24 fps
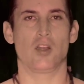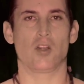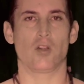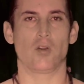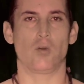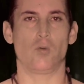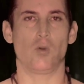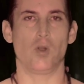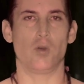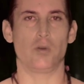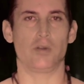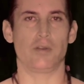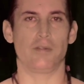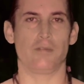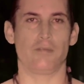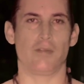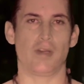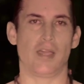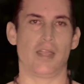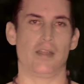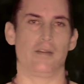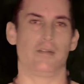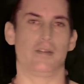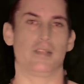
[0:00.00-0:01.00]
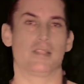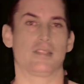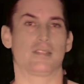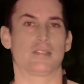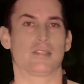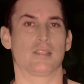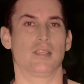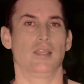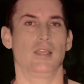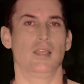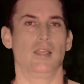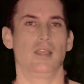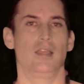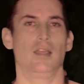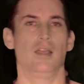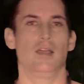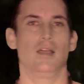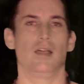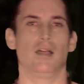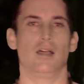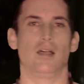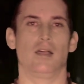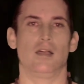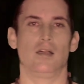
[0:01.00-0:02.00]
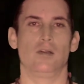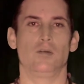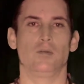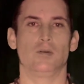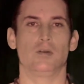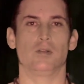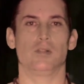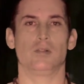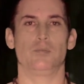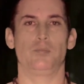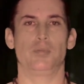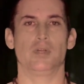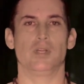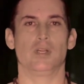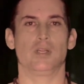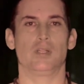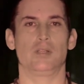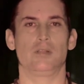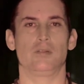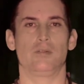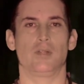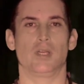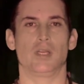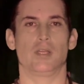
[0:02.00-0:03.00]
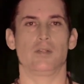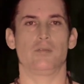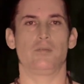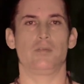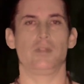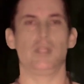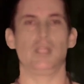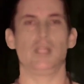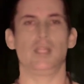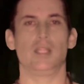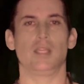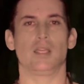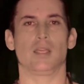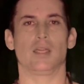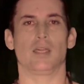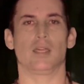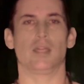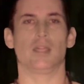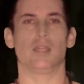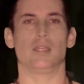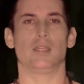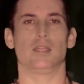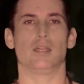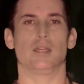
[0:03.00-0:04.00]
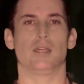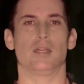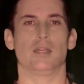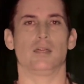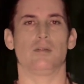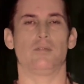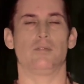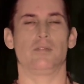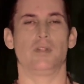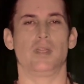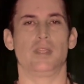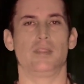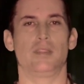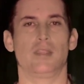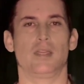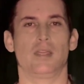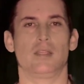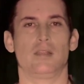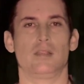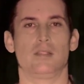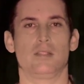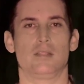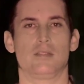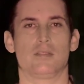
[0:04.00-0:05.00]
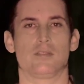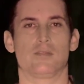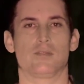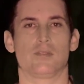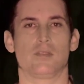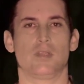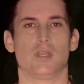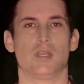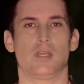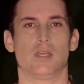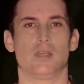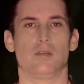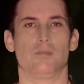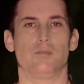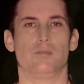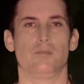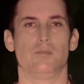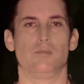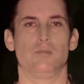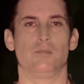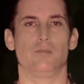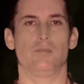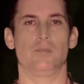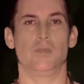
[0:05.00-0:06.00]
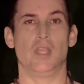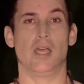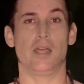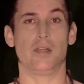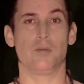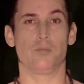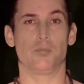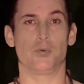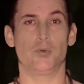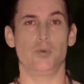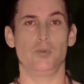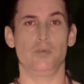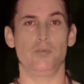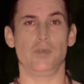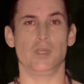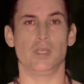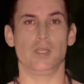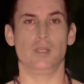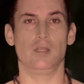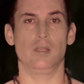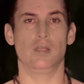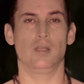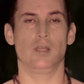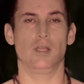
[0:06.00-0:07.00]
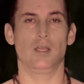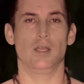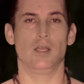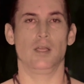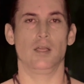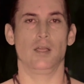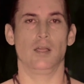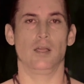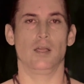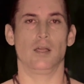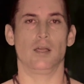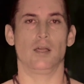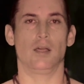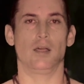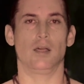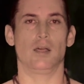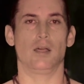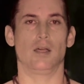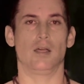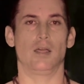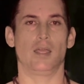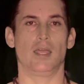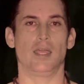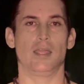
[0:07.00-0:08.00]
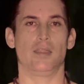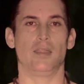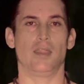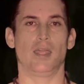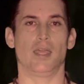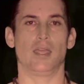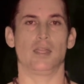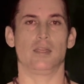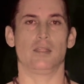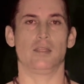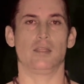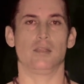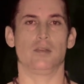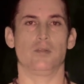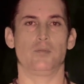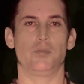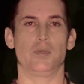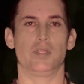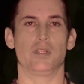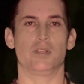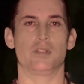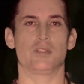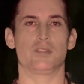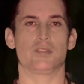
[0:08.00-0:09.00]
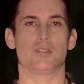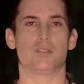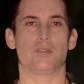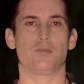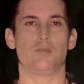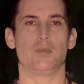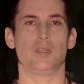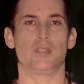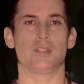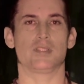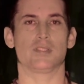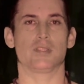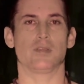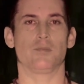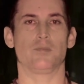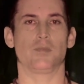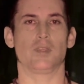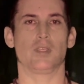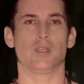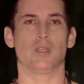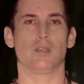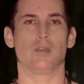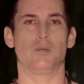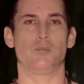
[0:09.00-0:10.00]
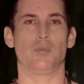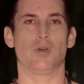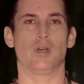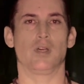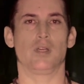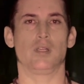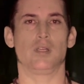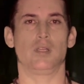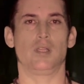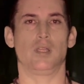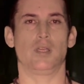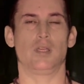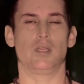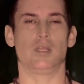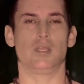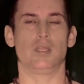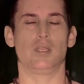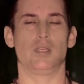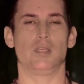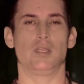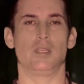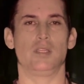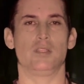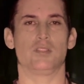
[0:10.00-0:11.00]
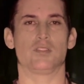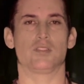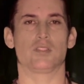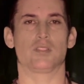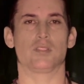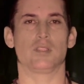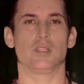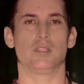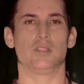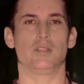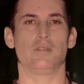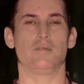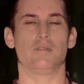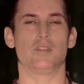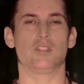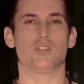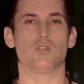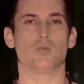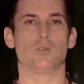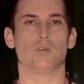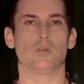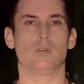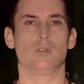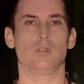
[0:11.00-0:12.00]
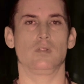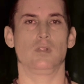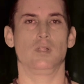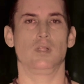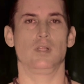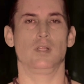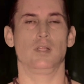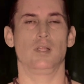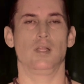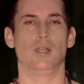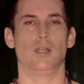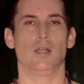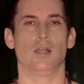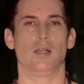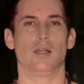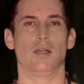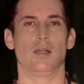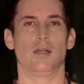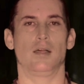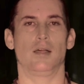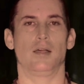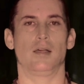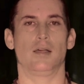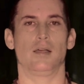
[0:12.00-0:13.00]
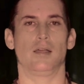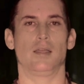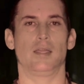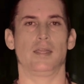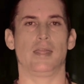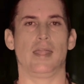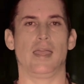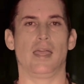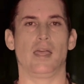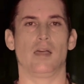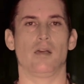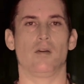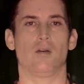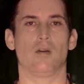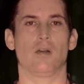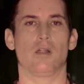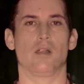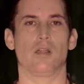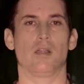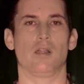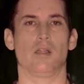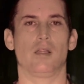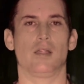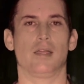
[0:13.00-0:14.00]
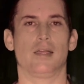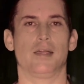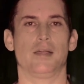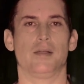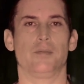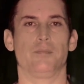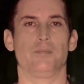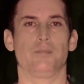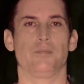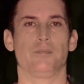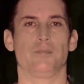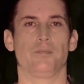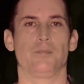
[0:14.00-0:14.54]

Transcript: coronavirus? Uh, well, upon uh, reading, I uh, read that it's uh, not improving uh, and that it appears to be something upon uh, each individual and how our, um,